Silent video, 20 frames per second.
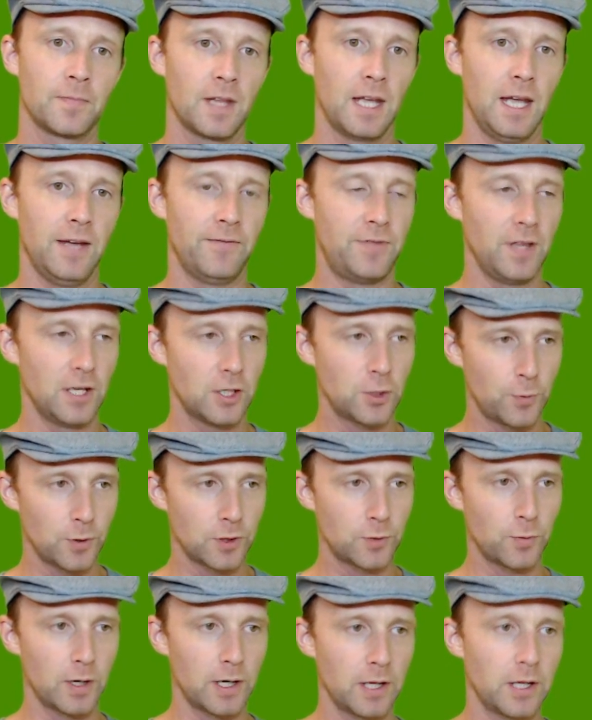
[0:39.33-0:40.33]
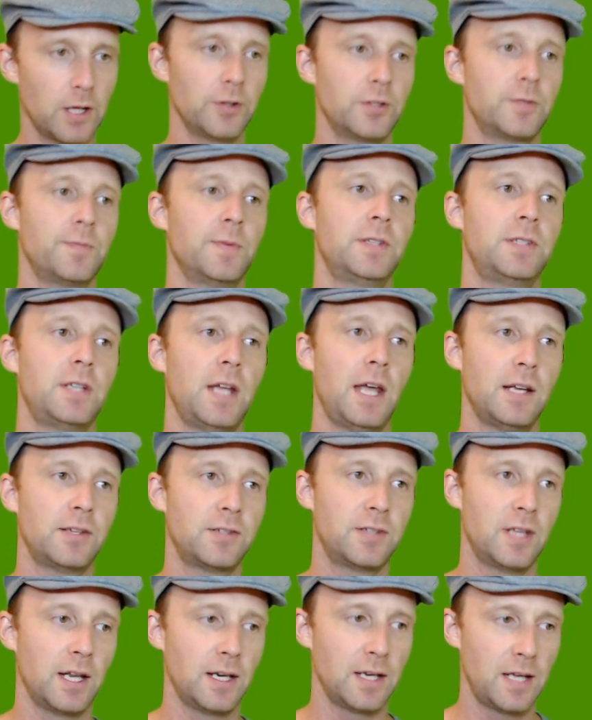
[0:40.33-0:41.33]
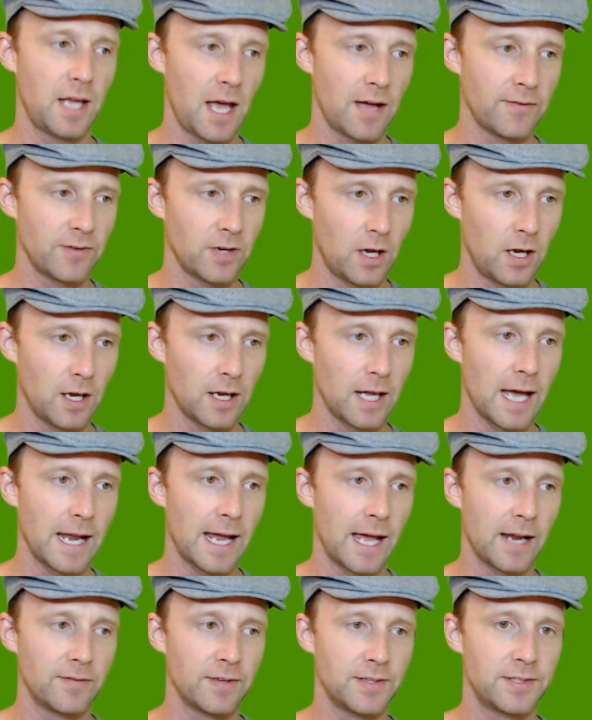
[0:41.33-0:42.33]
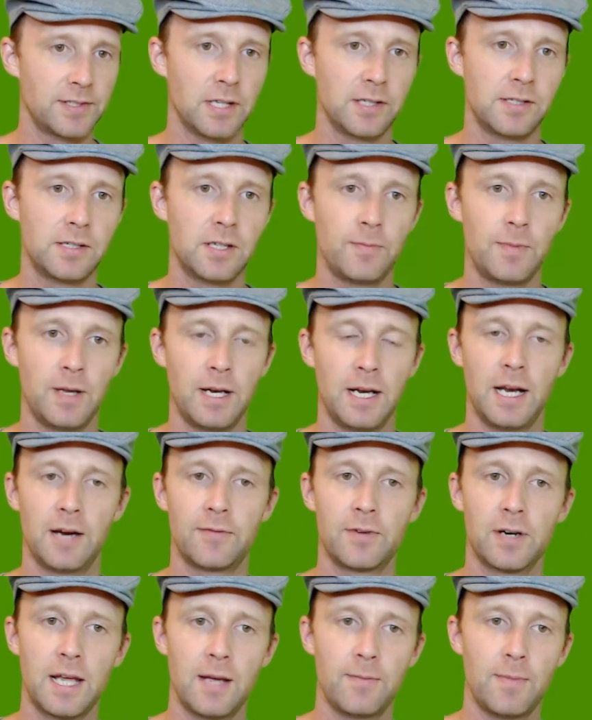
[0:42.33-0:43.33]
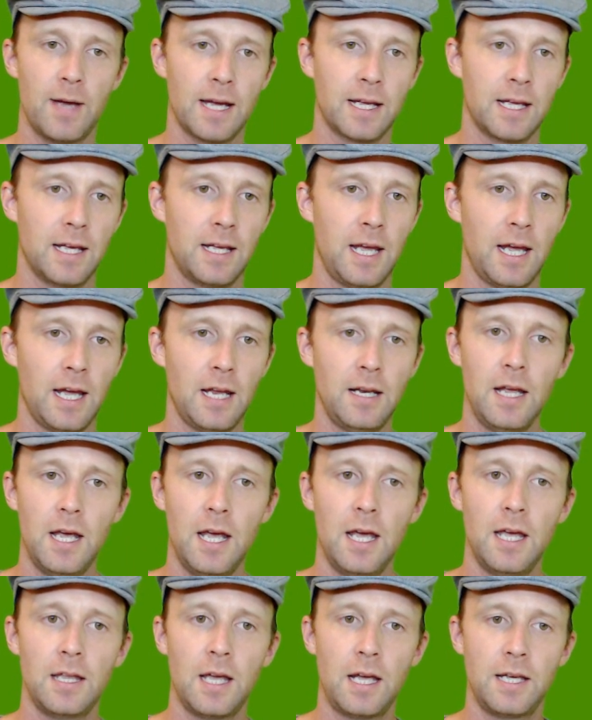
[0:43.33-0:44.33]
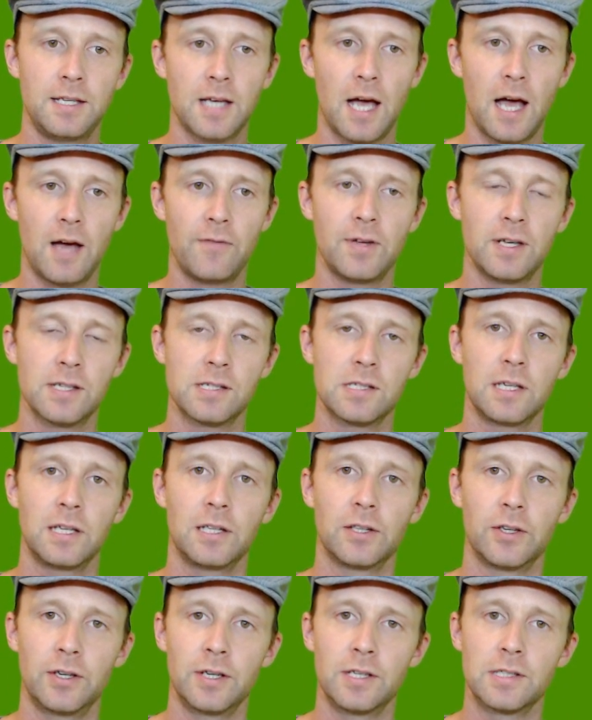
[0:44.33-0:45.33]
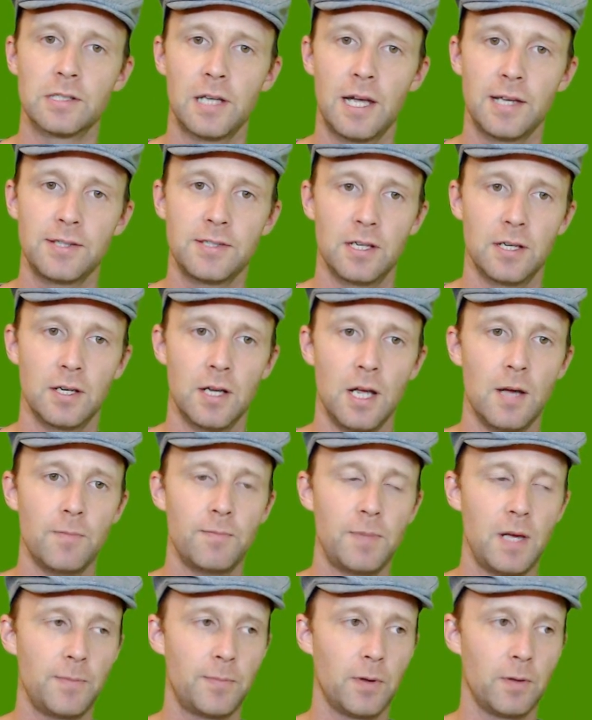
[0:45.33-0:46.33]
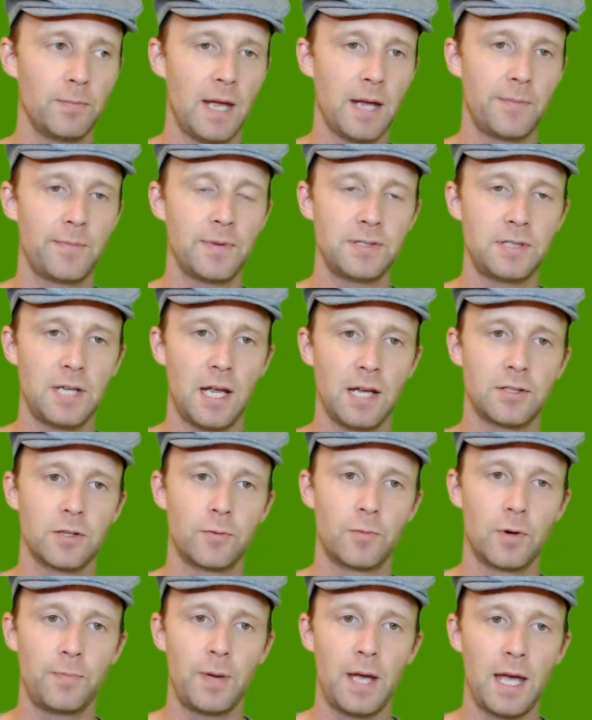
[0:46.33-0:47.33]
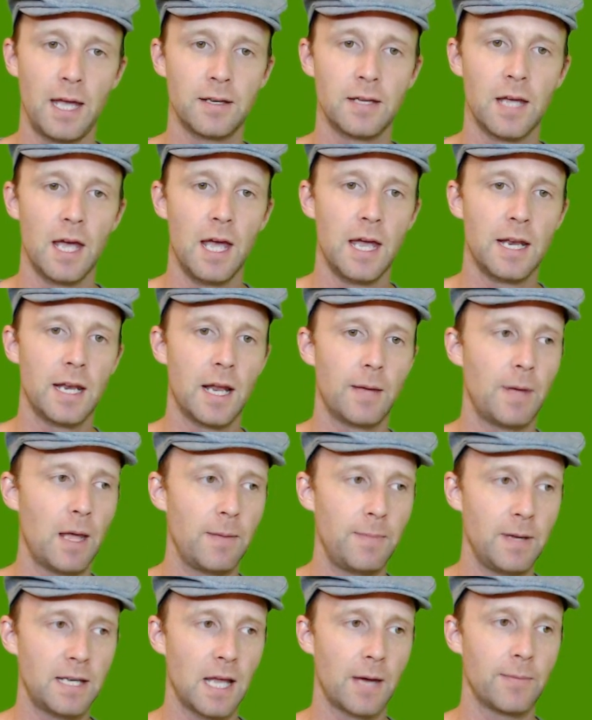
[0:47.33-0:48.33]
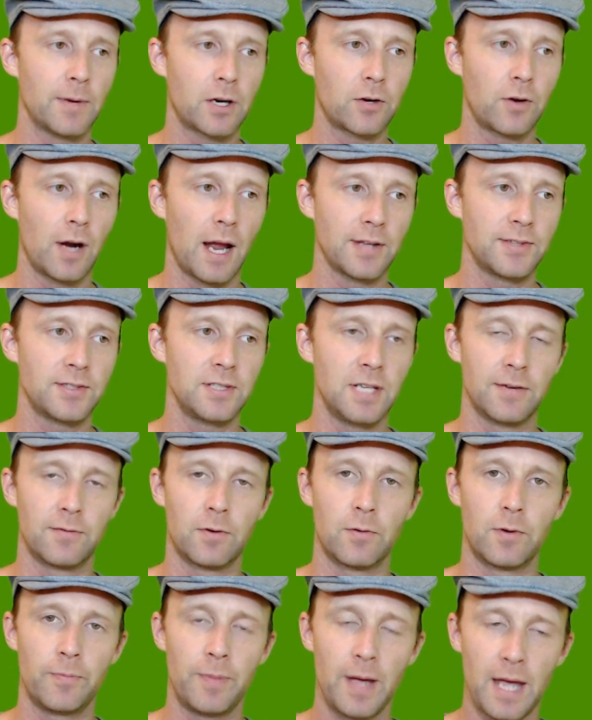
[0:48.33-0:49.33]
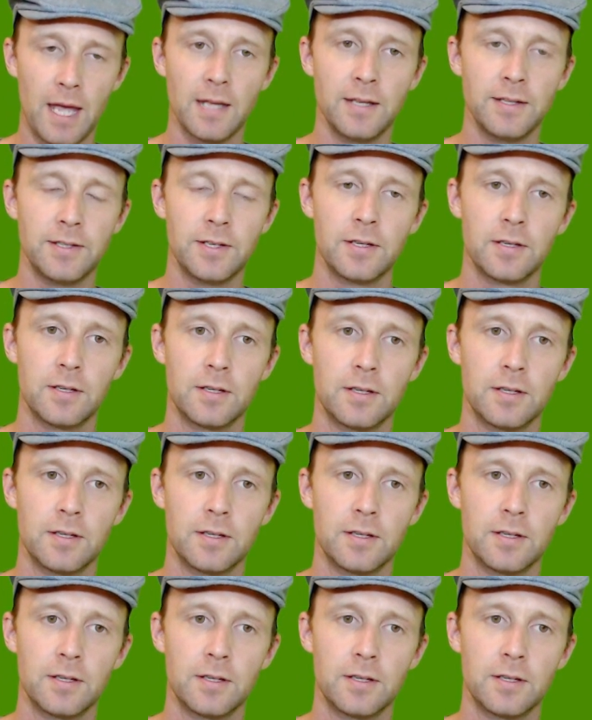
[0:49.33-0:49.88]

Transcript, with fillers: If this was one of those mistakes that Kavanaugh got out of his system and it never came back again, he's obviously learned his lesson. People make mistakes and repent. Now, maybe Democrats never repent.